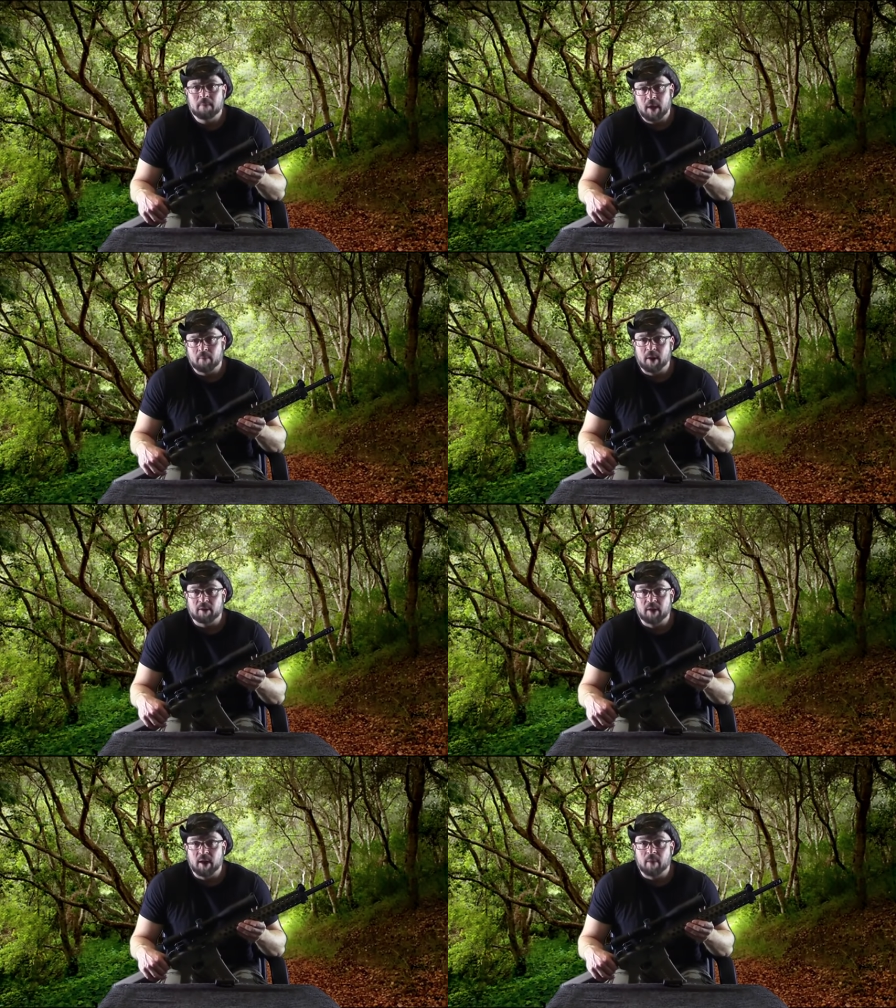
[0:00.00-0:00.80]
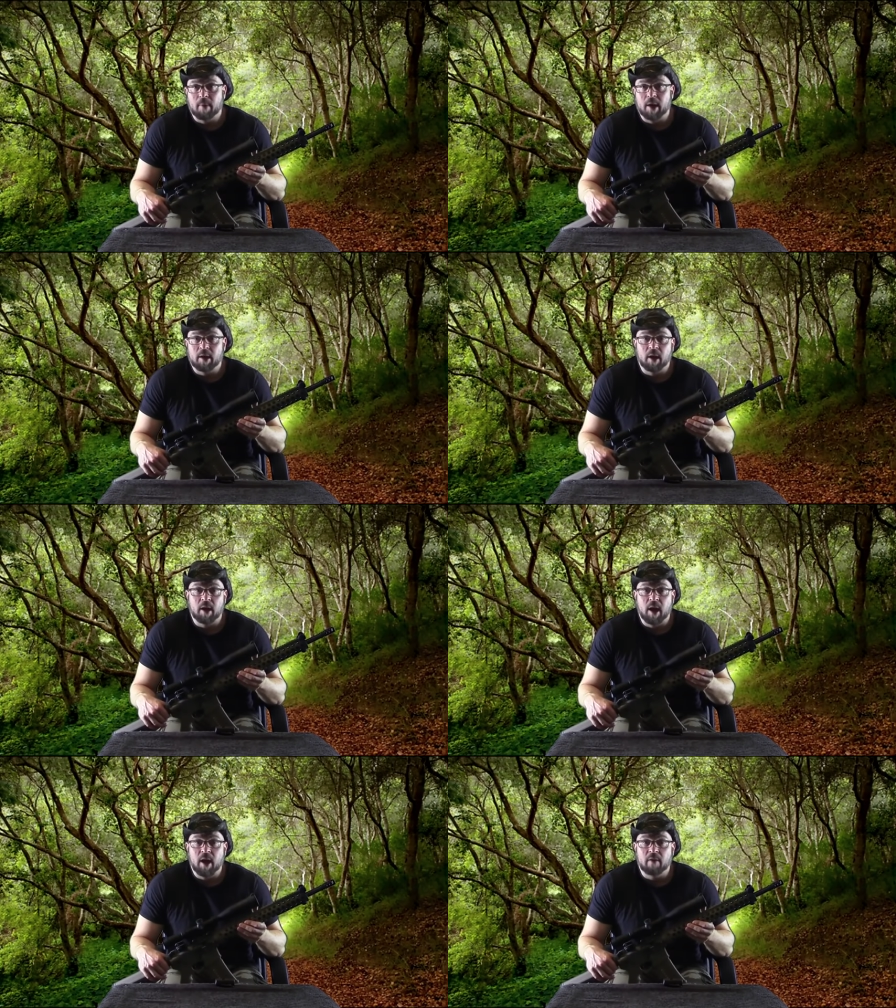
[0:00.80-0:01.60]
Now, I'm not saying I might
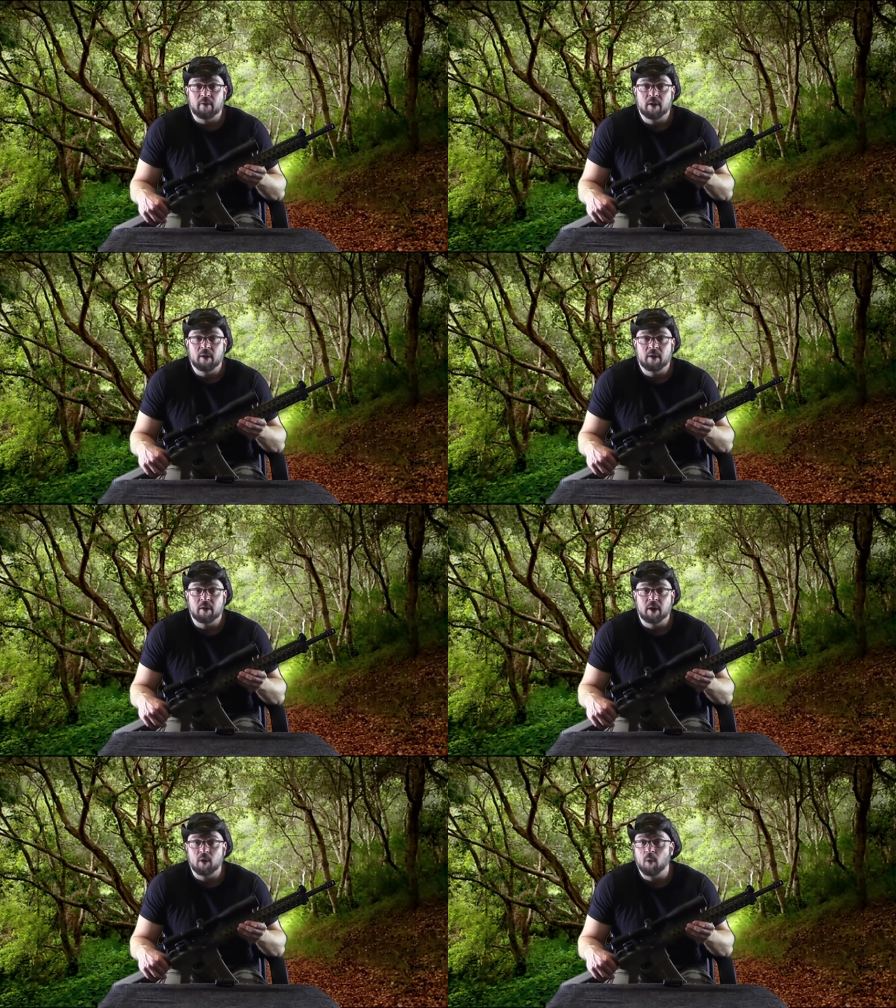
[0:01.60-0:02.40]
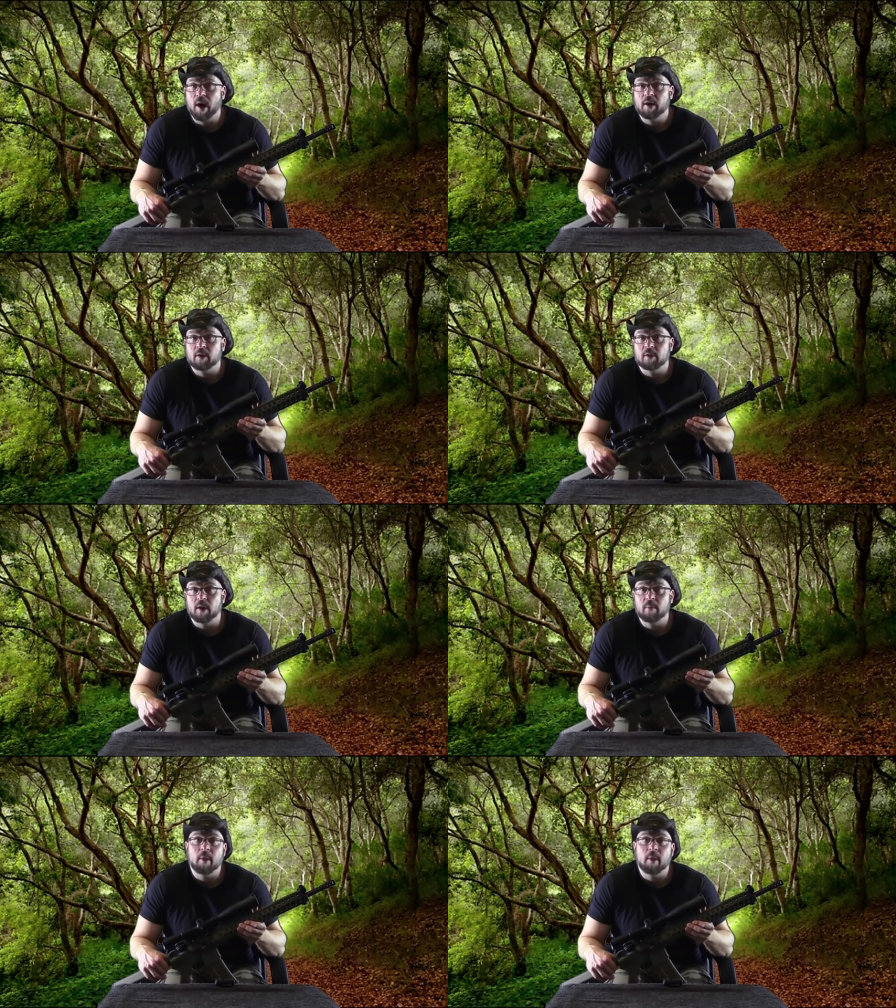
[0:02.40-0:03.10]
not have acquired some.